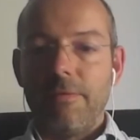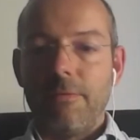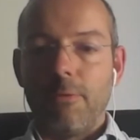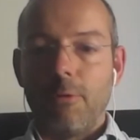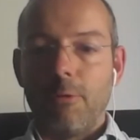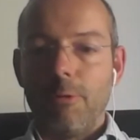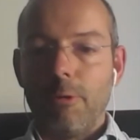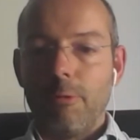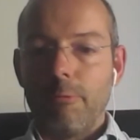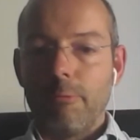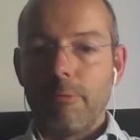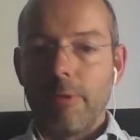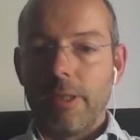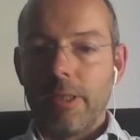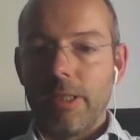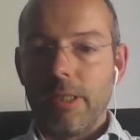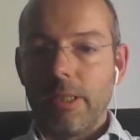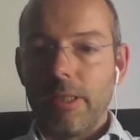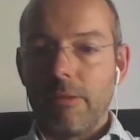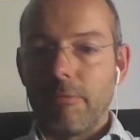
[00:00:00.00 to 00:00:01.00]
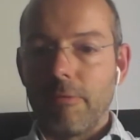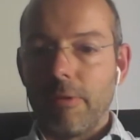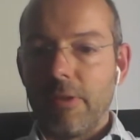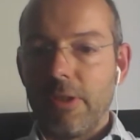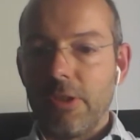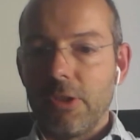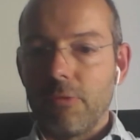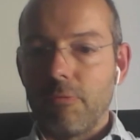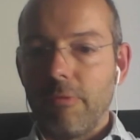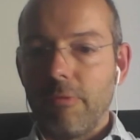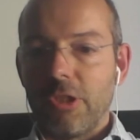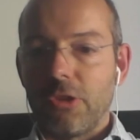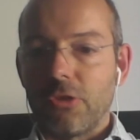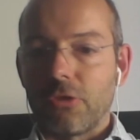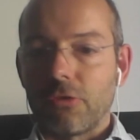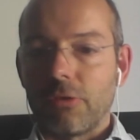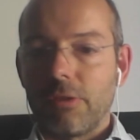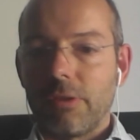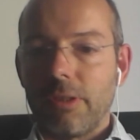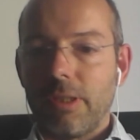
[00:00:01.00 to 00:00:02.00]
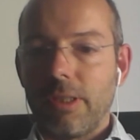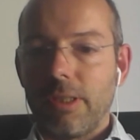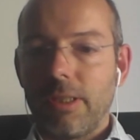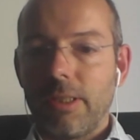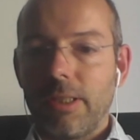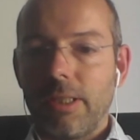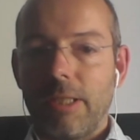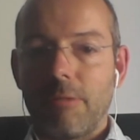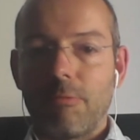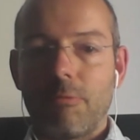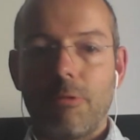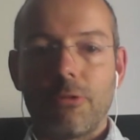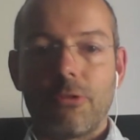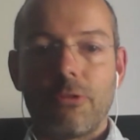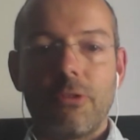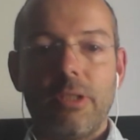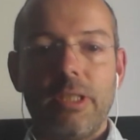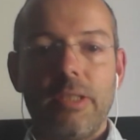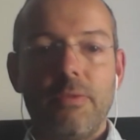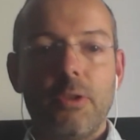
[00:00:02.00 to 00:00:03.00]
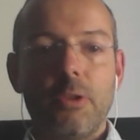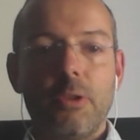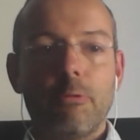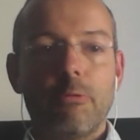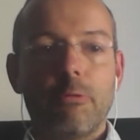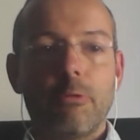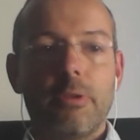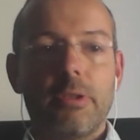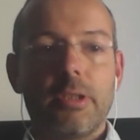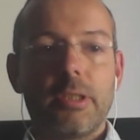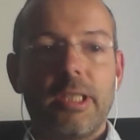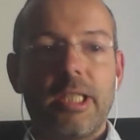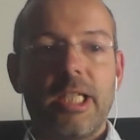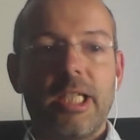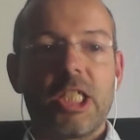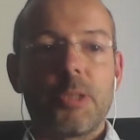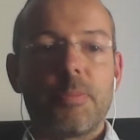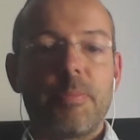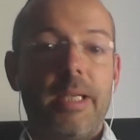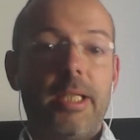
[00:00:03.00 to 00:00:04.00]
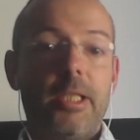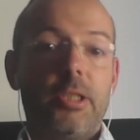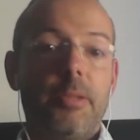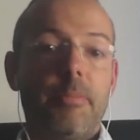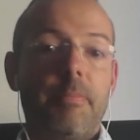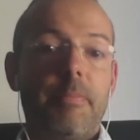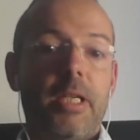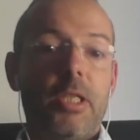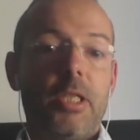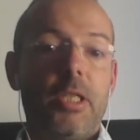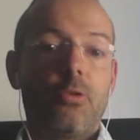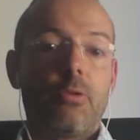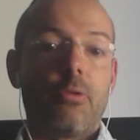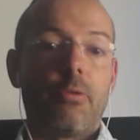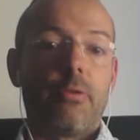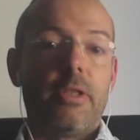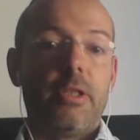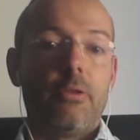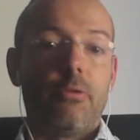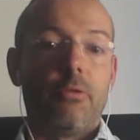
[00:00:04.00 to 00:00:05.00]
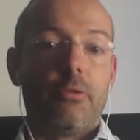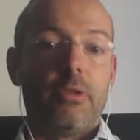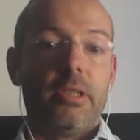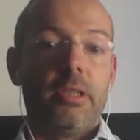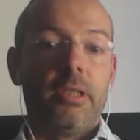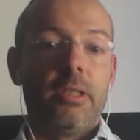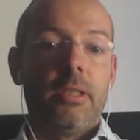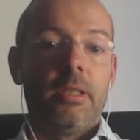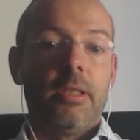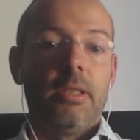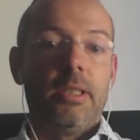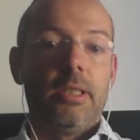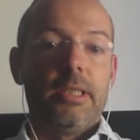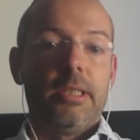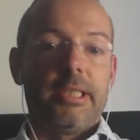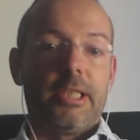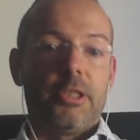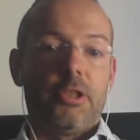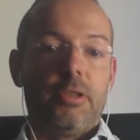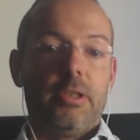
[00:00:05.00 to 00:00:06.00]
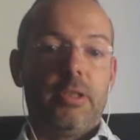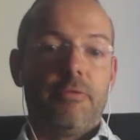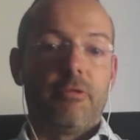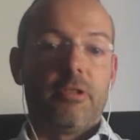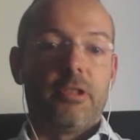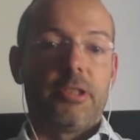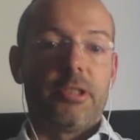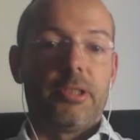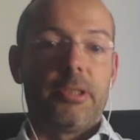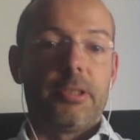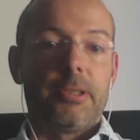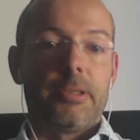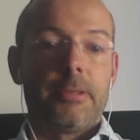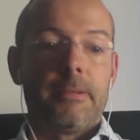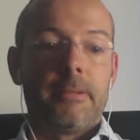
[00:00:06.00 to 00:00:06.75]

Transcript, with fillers: follow uh, with this question, uh, I wonder if you would uh, expect, based on theory, such differences.